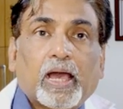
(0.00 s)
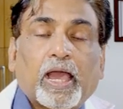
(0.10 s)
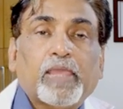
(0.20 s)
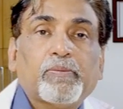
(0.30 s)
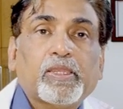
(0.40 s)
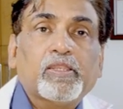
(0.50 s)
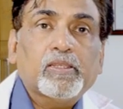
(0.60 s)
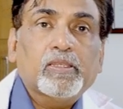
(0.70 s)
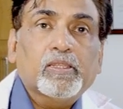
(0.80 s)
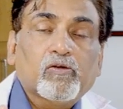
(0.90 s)
I
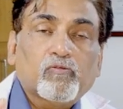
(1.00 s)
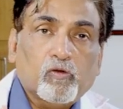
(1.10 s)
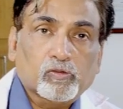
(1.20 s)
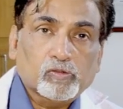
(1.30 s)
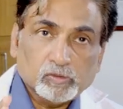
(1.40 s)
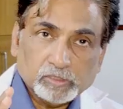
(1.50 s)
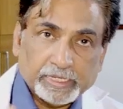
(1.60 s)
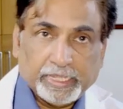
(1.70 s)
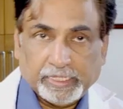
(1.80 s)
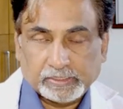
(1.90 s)
mean 4000
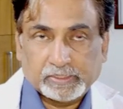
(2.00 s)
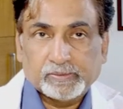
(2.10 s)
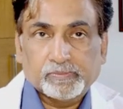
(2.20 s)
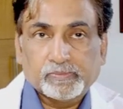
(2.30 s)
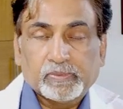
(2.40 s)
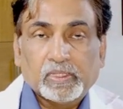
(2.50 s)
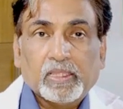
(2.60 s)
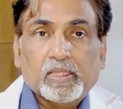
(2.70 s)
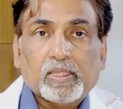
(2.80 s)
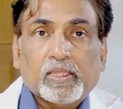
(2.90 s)
hairs.
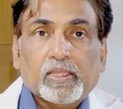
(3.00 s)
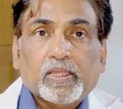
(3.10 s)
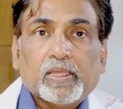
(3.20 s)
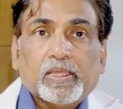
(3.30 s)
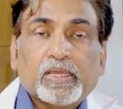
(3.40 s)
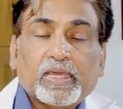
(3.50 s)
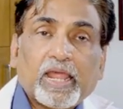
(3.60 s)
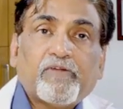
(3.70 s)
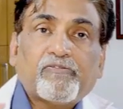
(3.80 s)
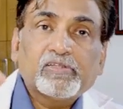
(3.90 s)

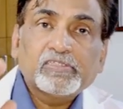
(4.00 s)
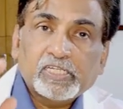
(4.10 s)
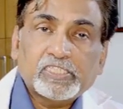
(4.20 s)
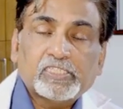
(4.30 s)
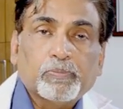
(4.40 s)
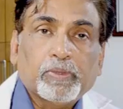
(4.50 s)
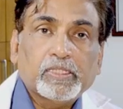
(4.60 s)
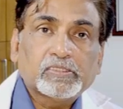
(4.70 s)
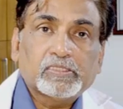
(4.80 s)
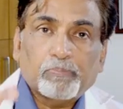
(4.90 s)
Graft just
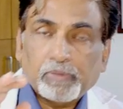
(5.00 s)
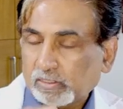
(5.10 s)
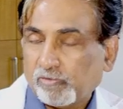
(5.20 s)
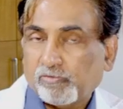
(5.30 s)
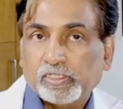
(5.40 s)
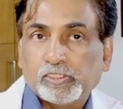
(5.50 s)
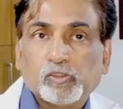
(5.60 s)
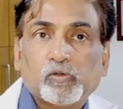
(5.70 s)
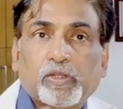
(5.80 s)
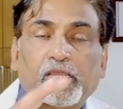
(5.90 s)
means a piece of
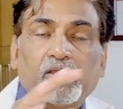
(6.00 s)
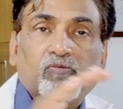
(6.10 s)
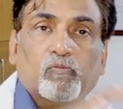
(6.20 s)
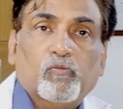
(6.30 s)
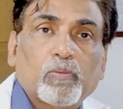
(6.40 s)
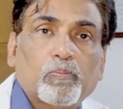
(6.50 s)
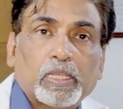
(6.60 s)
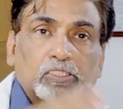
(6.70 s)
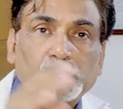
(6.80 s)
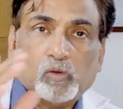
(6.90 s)
tissue taken from one
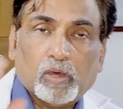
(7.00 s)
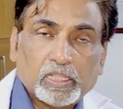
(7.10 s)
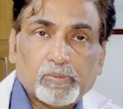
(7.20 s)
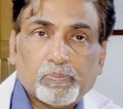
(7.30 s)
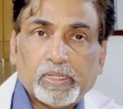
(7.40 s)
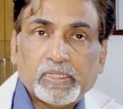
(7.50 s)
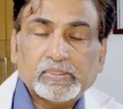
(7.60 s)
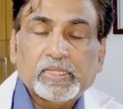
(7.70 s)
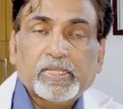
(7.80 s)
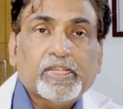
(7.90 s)
place to another
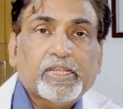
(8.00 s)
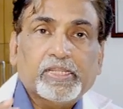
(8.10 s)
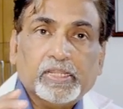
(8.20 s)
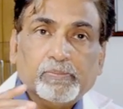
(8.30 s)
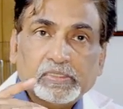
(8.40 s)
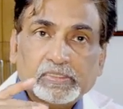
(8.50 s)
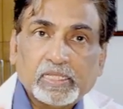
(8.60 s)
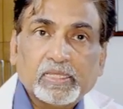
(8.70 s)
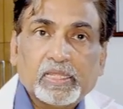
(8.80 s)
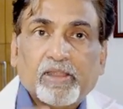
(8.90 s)
place. It can be
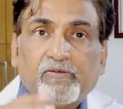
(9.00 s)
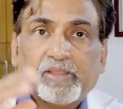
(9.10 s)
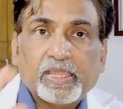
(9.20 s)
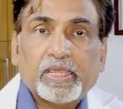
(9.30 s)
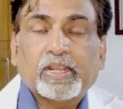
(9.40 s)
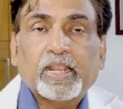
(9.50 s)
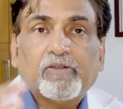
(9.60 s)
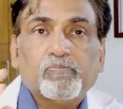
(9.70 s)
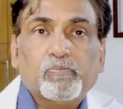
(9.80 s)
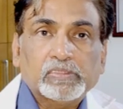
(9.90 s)
skin graft, hair
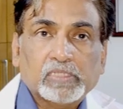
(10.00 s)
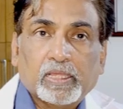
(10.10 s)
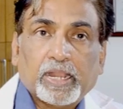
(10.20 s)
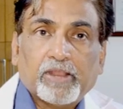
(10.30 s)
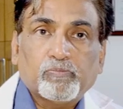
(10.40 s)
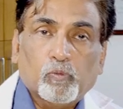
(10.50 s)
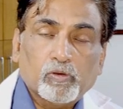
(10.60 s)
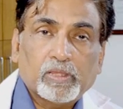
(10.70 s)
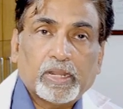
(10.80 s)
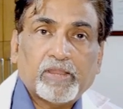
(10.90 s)
graft, muscle graft,
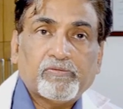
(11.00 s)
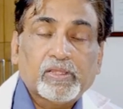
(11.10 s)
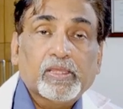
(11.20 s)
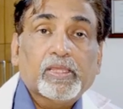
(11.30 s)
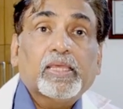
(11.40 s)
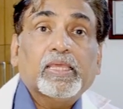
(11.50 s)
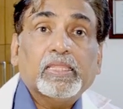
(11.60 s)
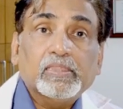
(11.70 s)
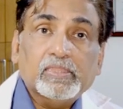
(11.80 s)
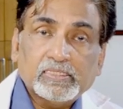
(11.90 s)
bone graft.
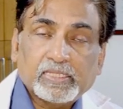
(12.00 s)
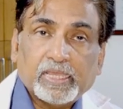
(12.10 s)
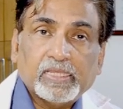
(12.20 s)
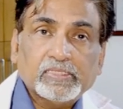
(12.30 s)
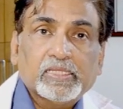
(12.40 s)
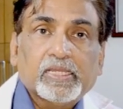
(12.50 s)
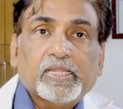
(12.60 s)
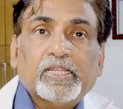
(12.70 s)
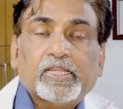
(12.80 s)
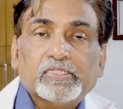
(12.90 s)
In this case,
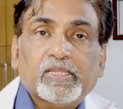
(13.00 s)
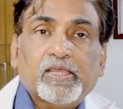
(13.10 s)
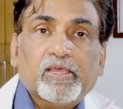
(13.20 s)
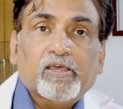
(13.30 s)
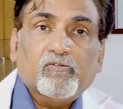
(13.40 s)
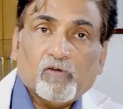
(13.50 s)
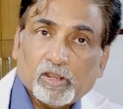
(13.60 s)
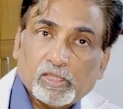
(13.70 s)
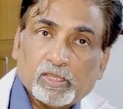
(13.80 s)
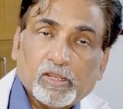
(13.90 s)
it is a
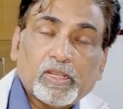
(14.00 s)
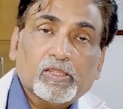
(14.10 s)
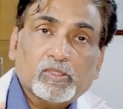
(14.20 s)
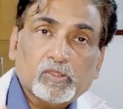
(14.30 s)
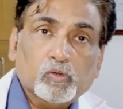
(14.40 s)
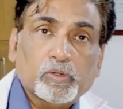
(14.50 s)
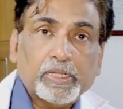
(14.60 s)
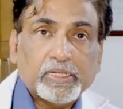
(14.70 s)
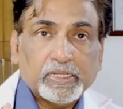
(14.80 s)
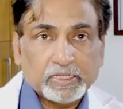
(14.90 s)
follicular
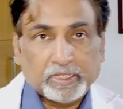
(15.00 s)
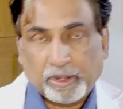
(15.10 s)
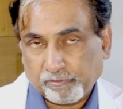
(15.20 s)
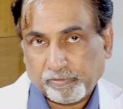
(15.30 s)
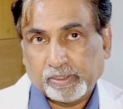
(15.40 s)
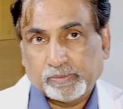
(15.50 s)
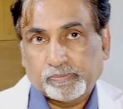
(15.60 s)
unit graft.